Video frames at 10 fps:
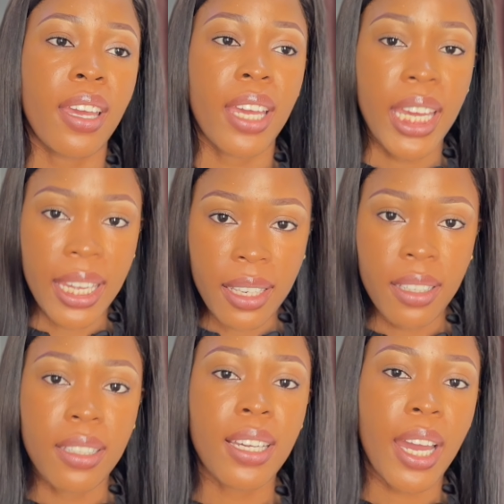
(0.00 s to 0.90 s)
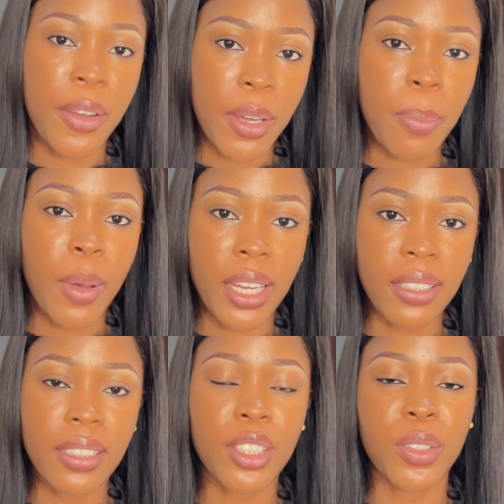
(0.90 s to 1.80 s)
in the career path
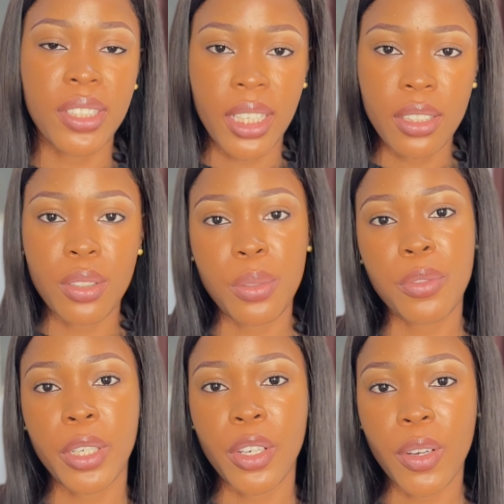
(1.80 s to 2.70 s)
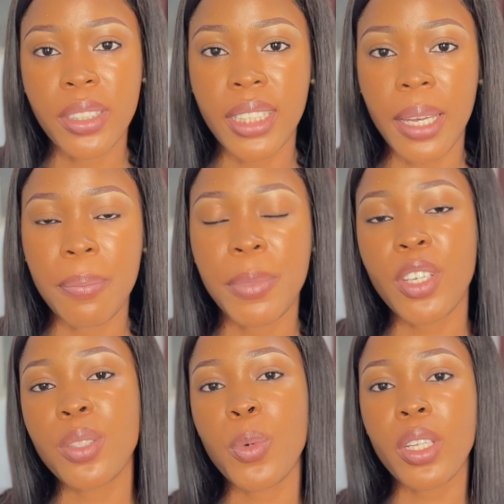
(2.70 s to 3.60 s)
that you intend to do for a long time. Because
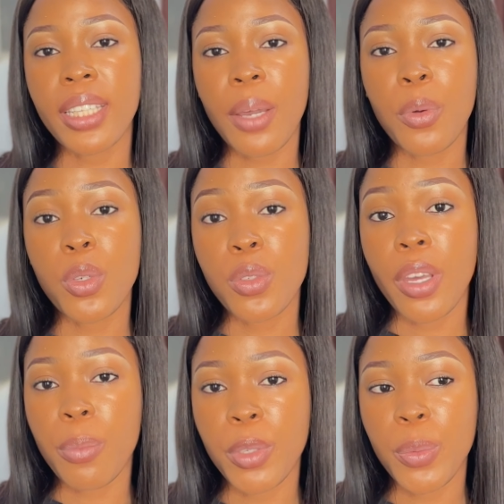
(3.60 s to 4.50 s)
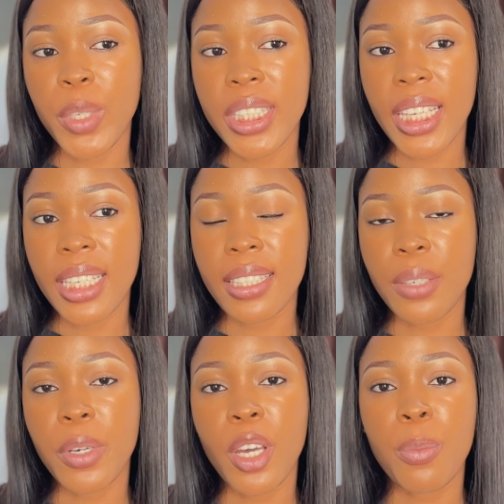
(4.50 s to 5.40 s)
what that will also help you with is it will
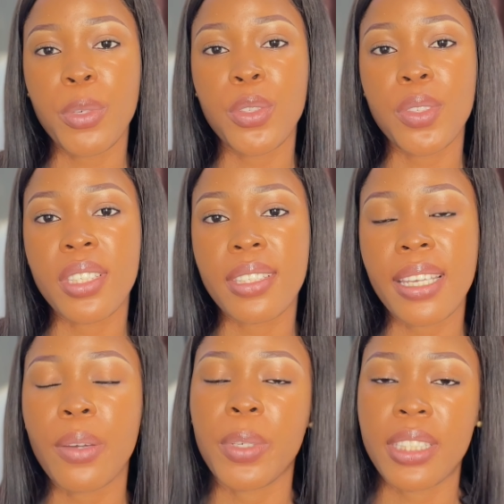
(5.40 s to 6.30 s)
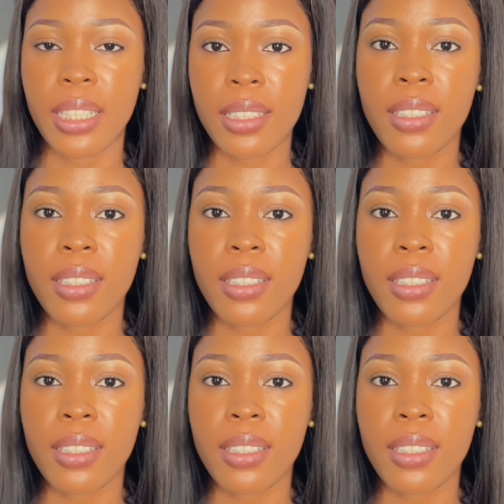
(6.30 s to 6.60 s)
help you to stick with it.